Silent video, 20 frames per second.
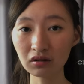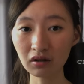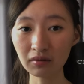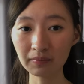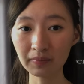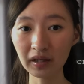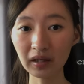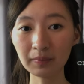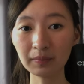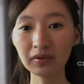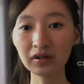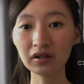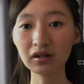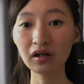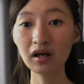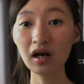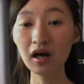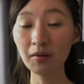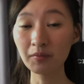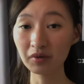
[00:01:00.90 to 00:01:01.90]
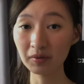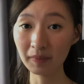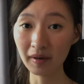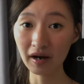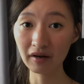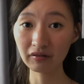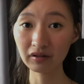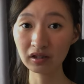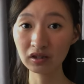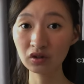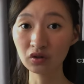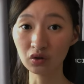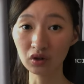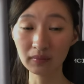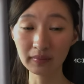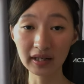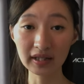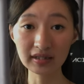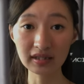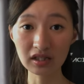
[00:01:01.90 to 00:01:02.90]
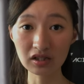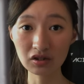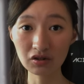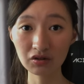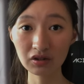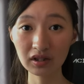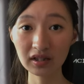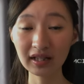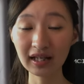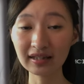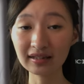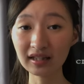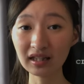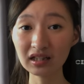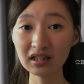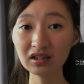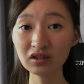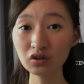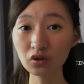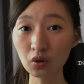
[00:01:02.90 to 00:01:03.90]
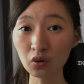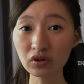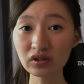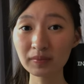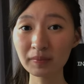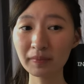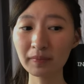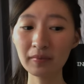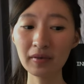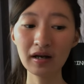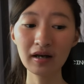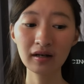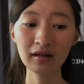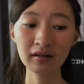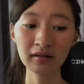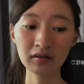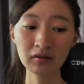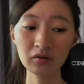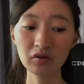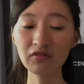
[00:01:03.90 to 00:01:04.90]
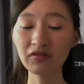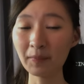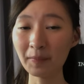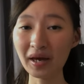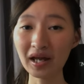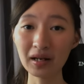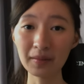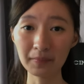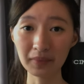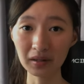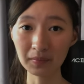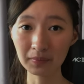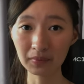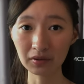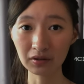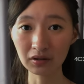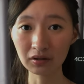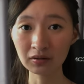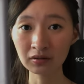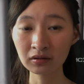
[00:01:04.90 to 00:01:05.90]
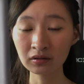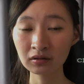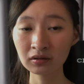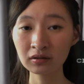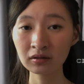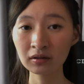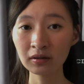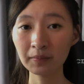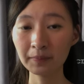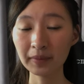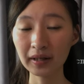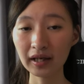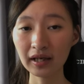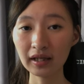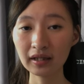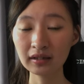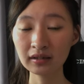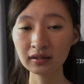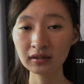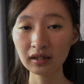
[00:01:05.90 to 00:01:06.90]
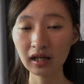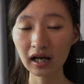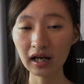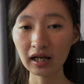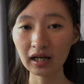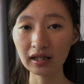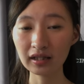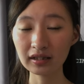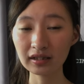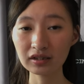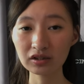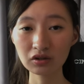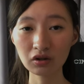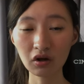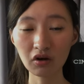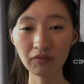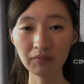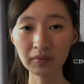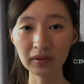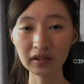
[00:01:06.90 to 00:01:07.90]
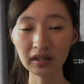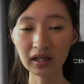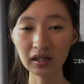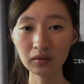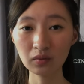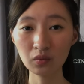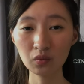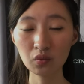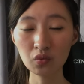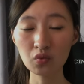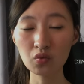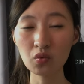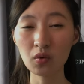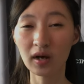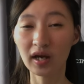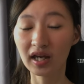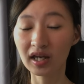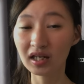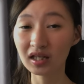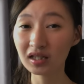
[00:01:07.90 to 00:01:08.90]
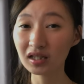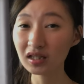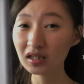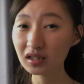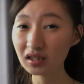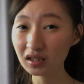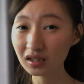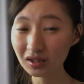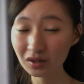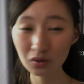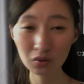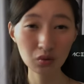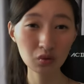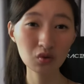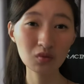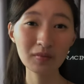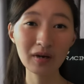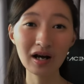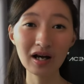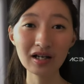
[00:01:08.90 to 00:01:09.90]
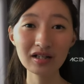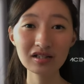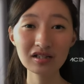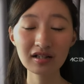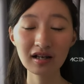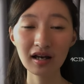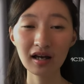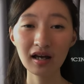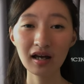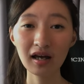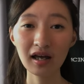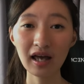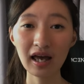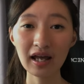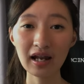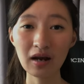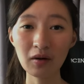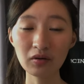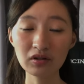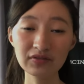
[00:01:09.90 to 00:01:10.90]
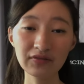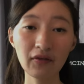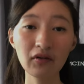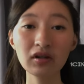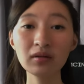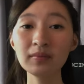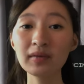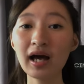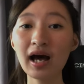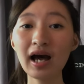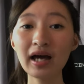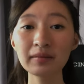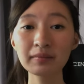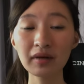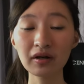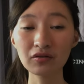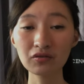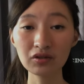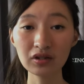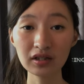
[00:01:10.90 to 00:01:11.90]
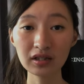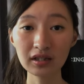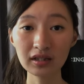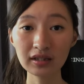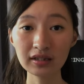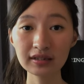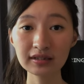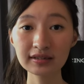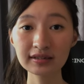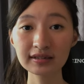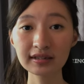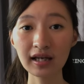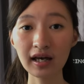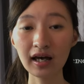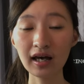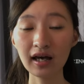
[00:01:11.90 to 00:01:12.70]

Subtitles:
on paper, preparing, doing my essential reading and taking notes with a pen and paper. But then it sort of became way too much and I was falling behind my readings.